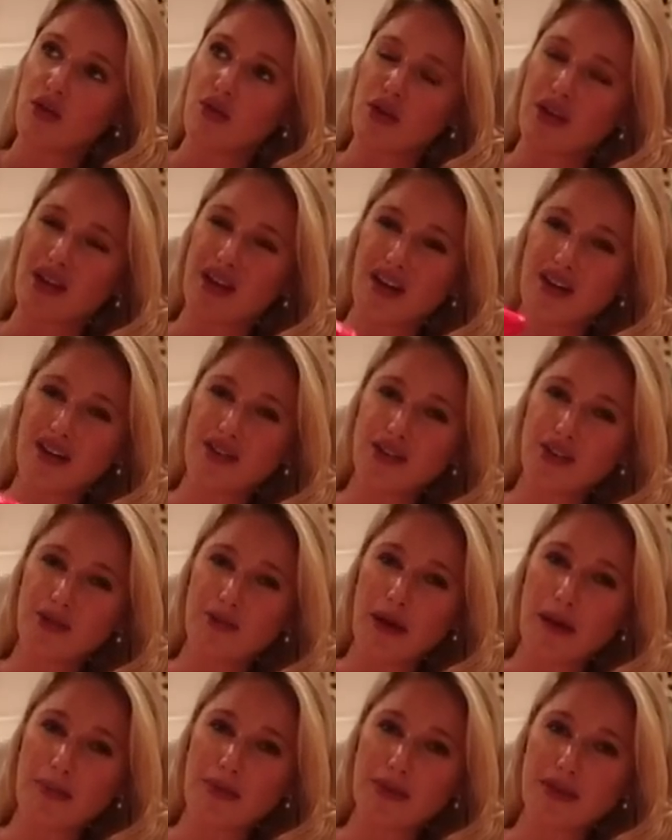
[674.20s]
Regano
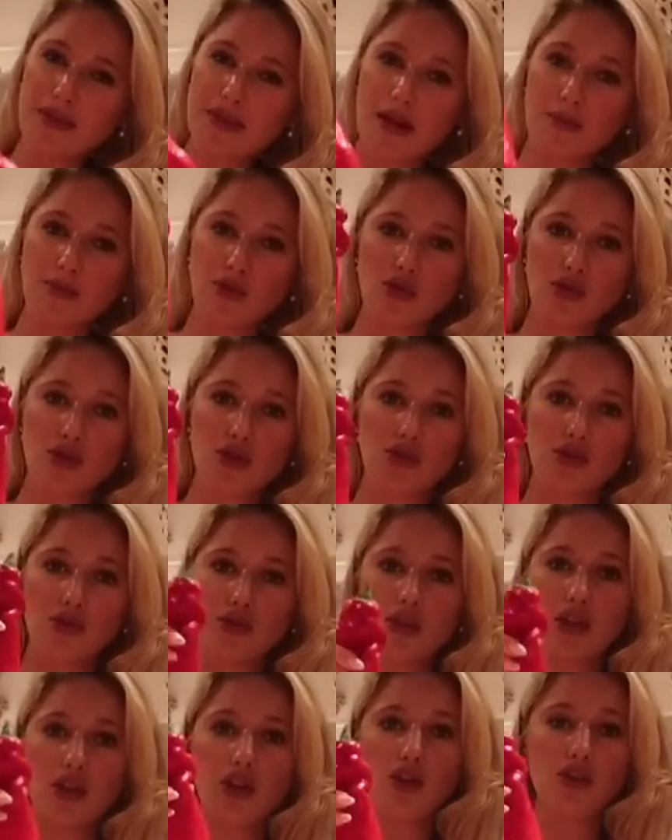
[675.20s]
peppers, I'm not sure,
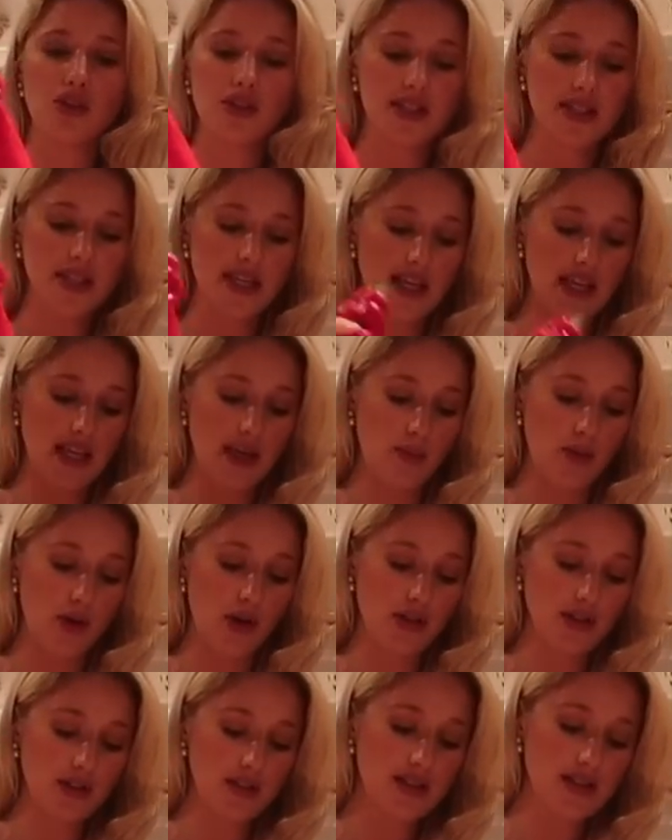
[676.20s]
the long skinny
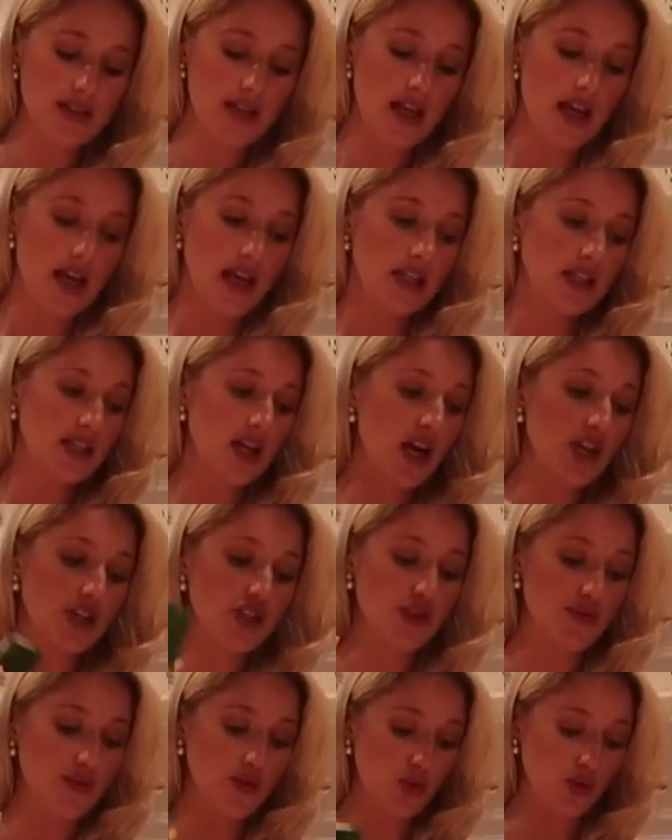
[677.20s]
ones.
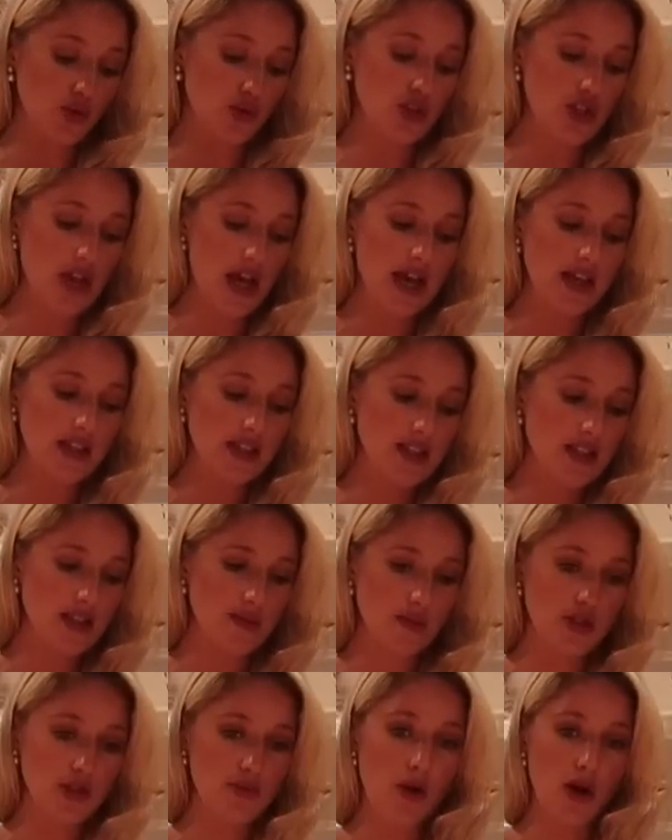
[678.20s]
Touch of courgette,
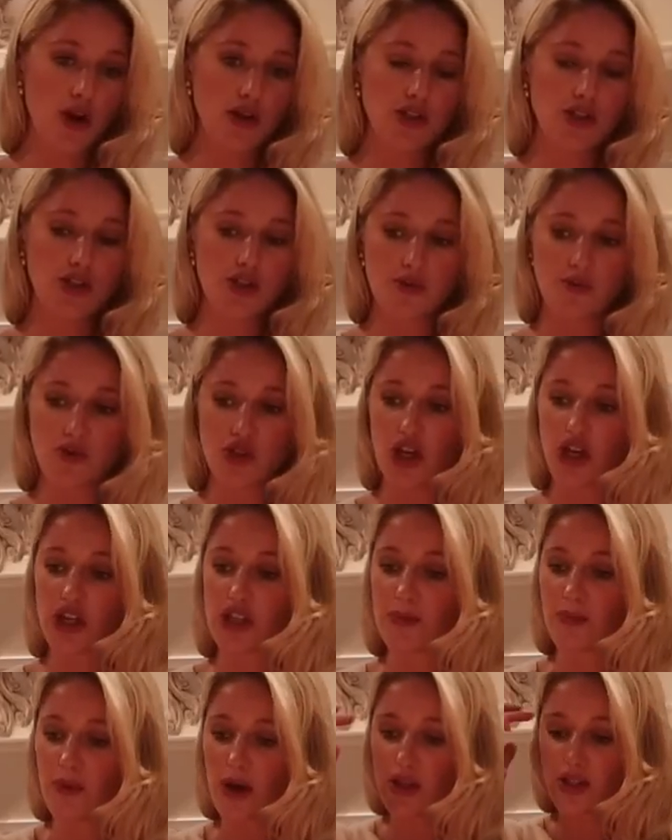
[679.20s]
some tomatoes, some cherry
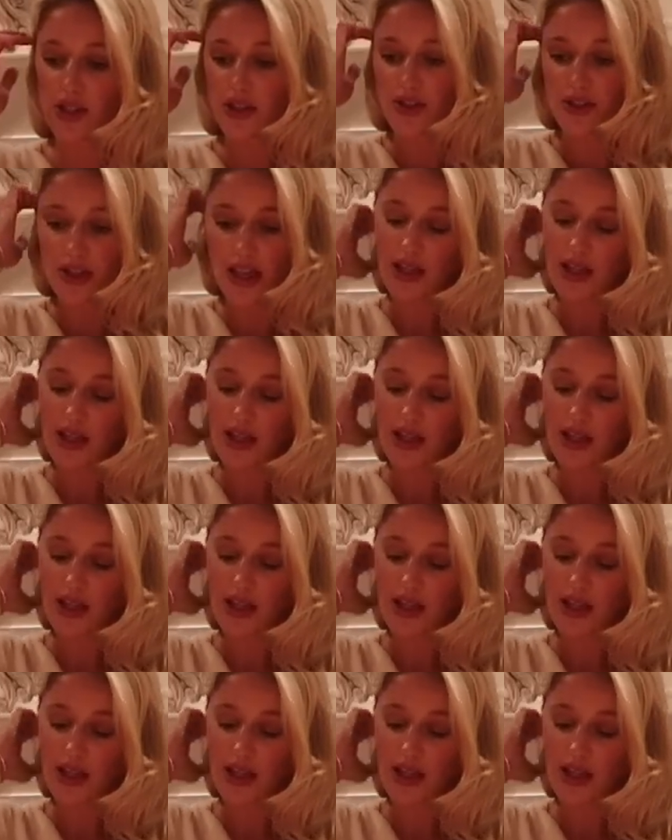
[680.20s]
tomatoes,